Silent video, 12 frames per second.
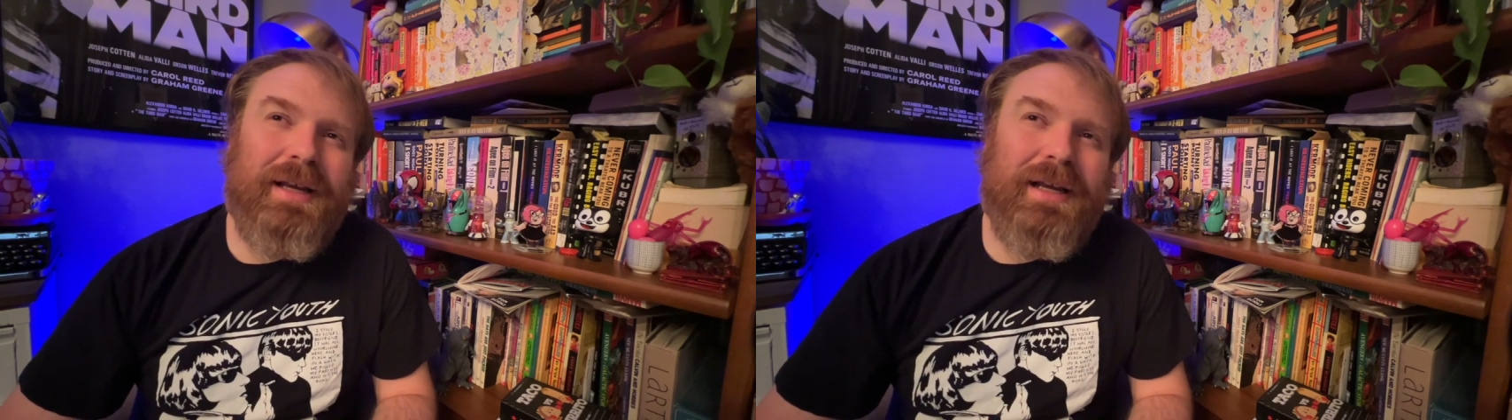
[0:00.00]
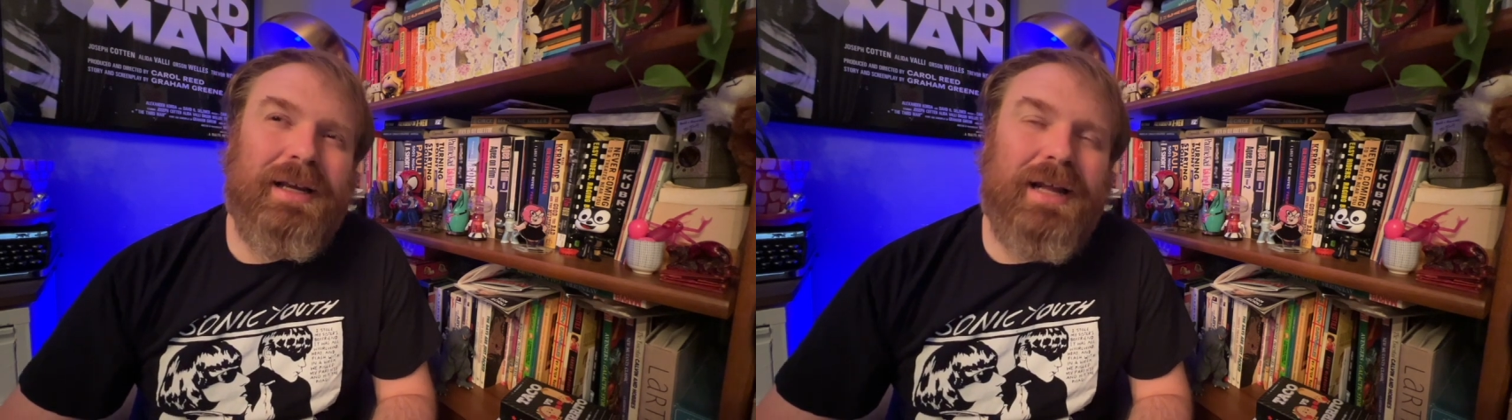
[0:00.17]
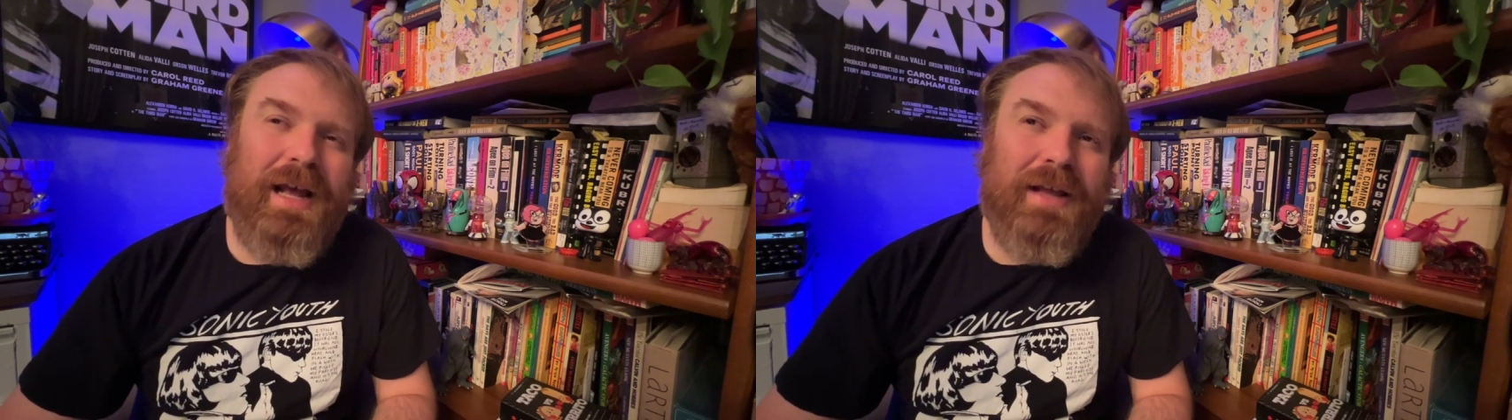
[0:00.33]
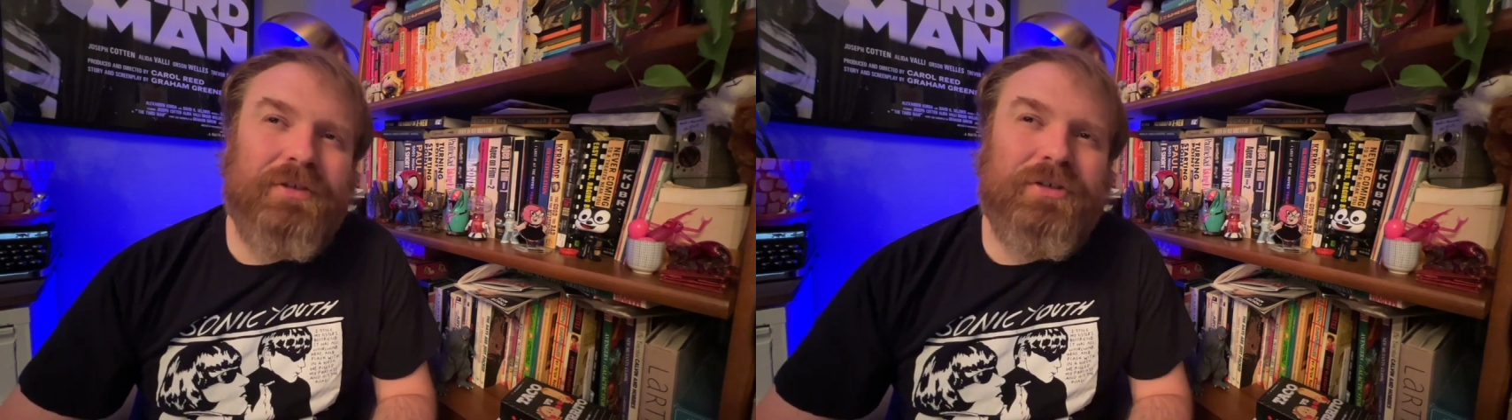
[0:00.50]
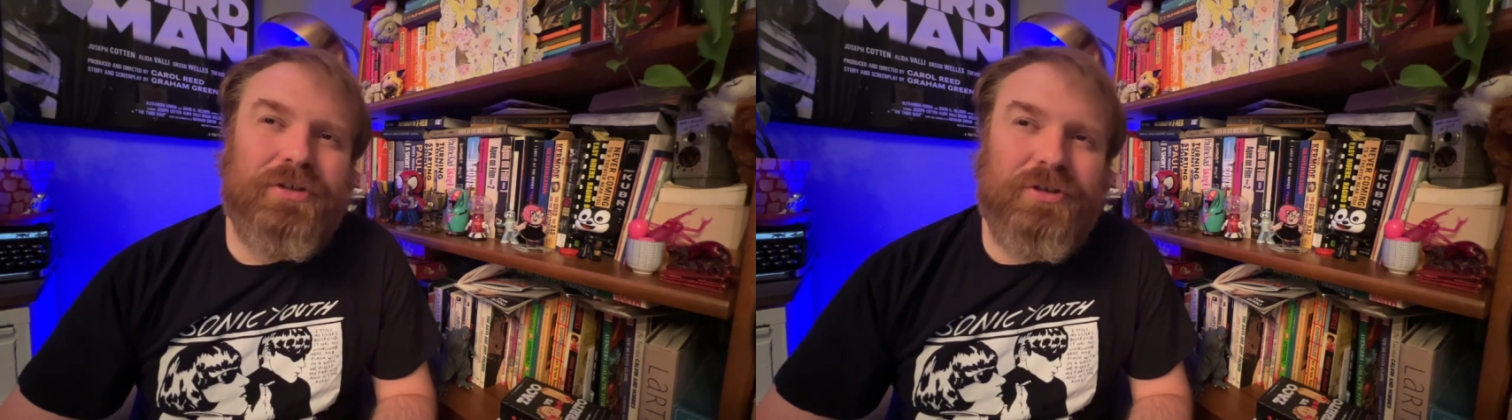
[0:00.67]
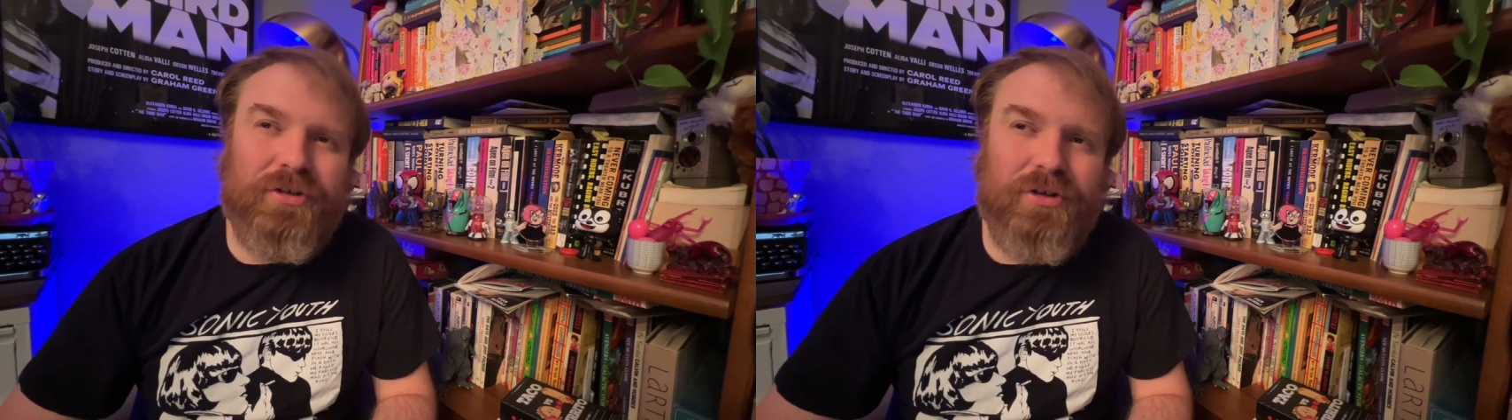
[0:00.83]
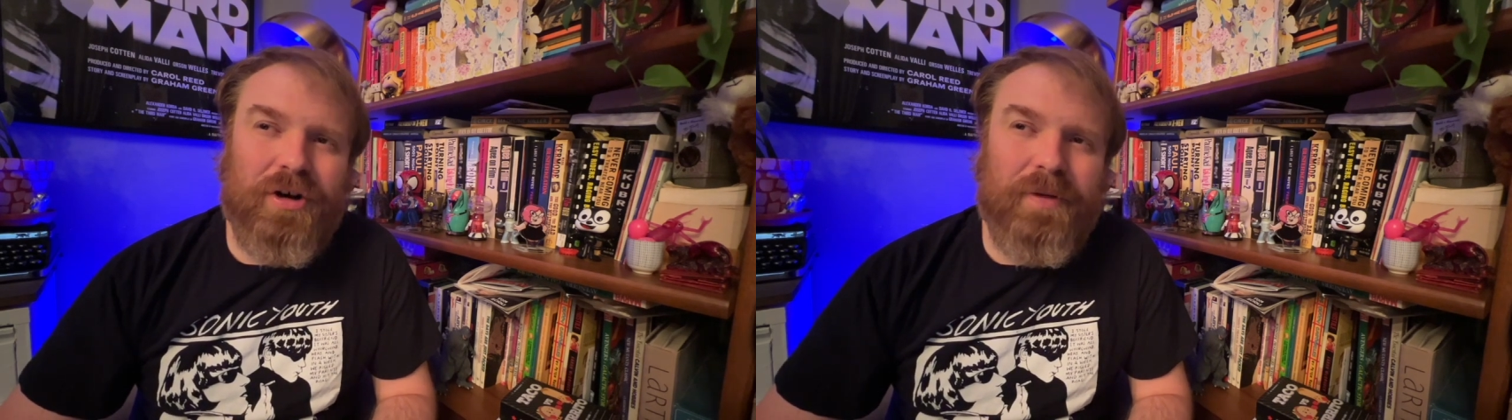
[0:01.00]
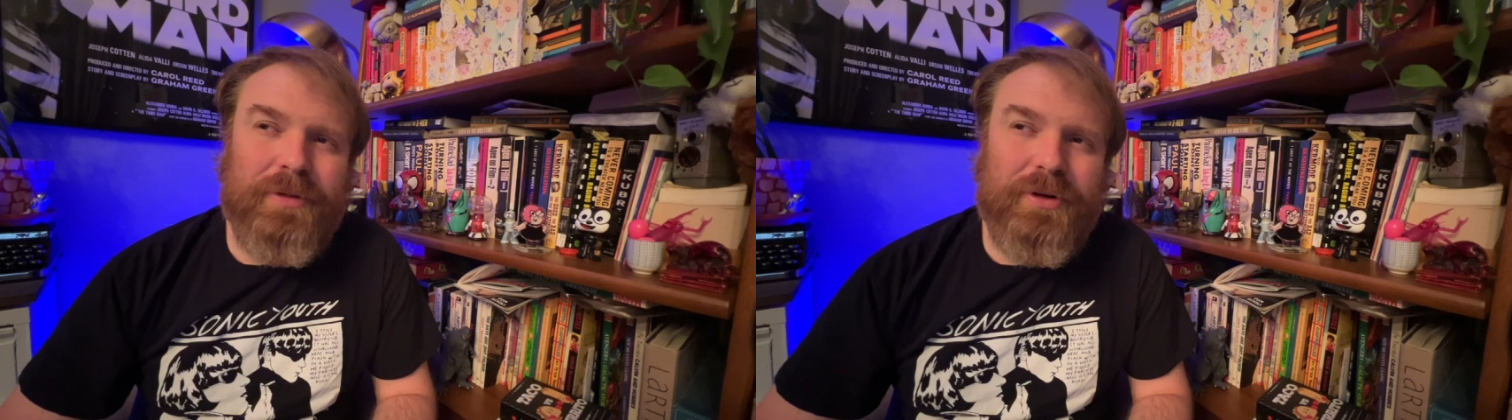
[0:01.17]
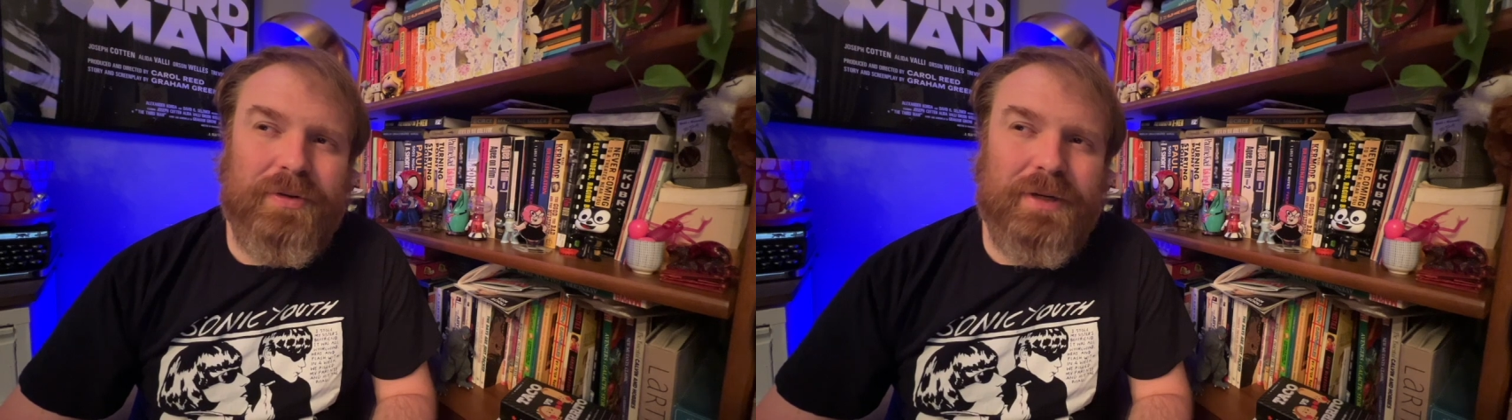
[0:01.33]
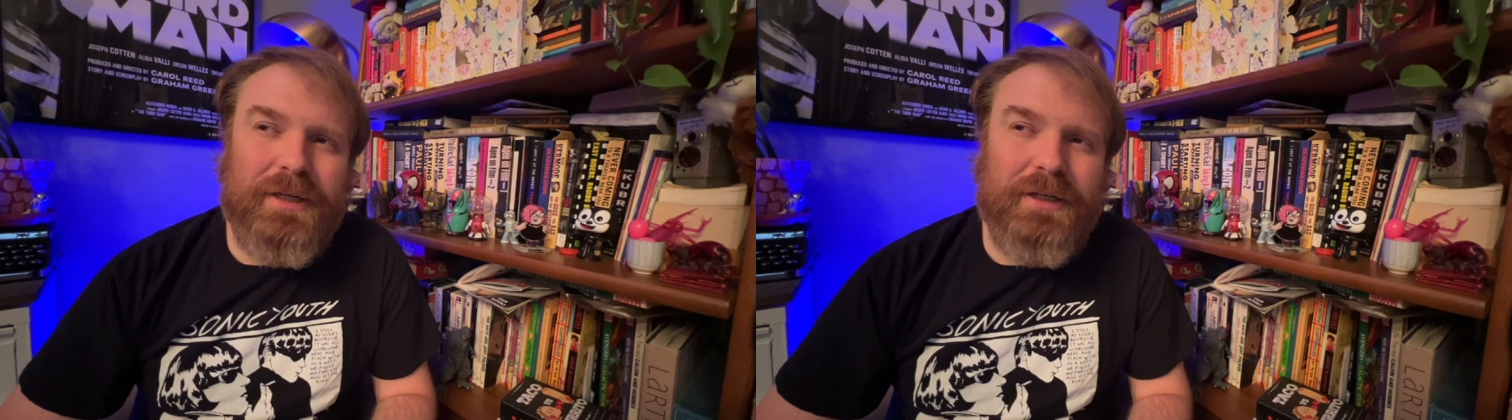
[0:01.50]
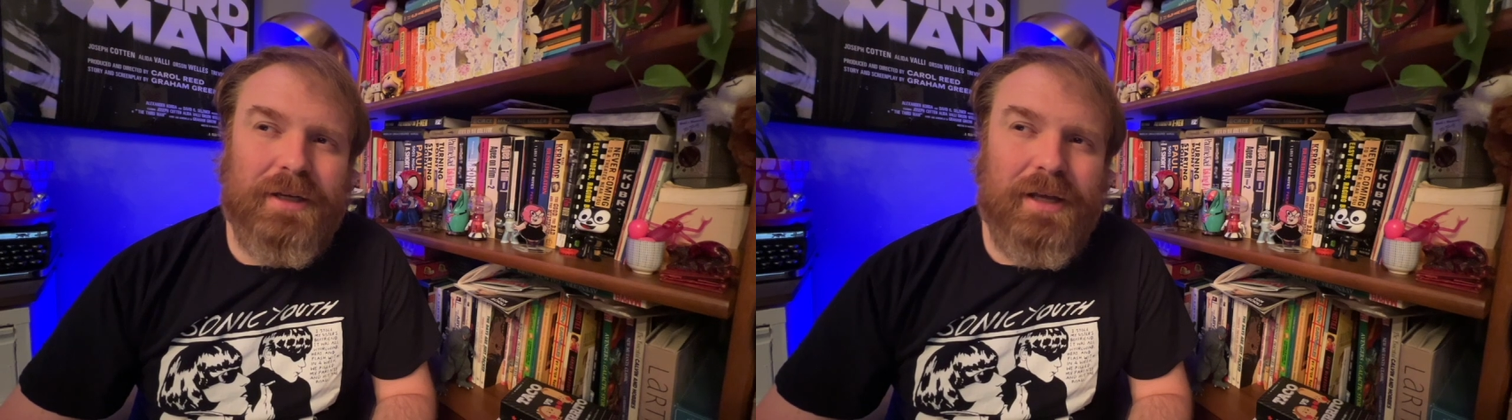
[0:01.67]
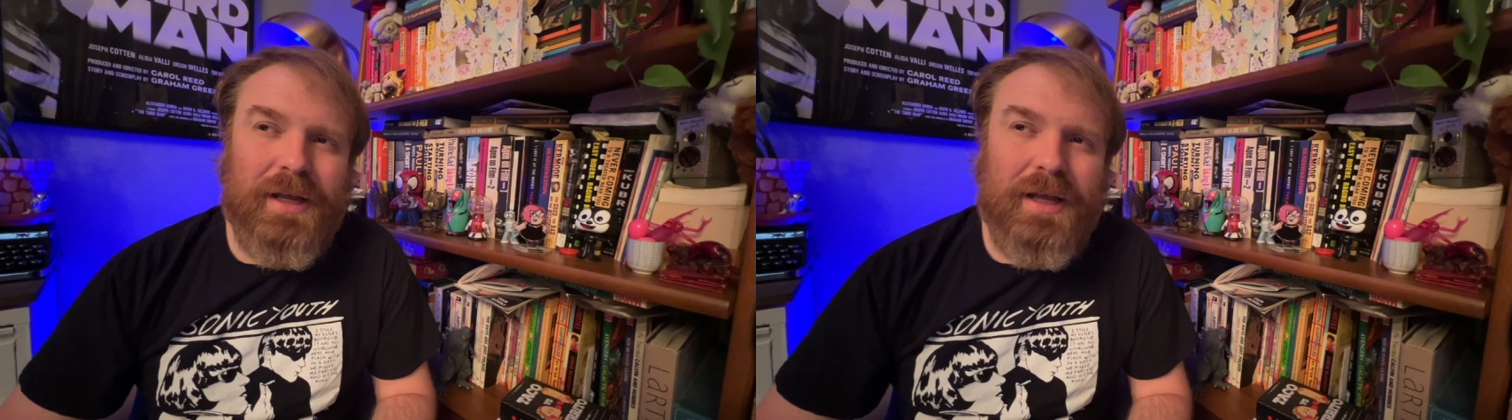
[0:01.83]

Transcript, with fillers: It has such a charm to it.